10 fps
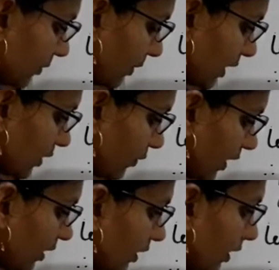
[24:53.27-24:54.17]
plus
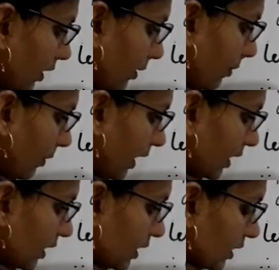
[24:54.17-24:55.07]
1
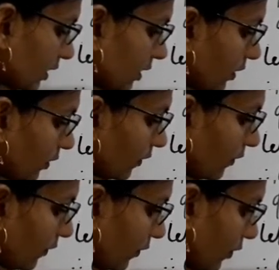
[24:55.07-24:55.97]
minus
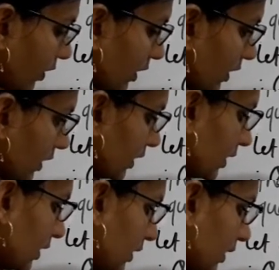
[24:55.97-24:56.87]

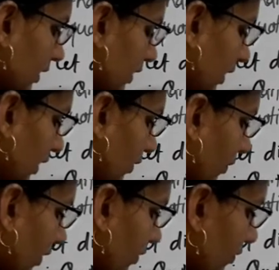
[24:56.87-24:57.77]
460 equal
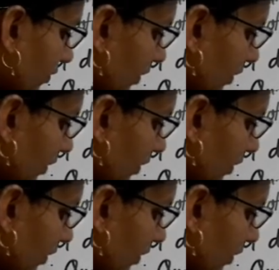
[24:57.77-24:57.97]
to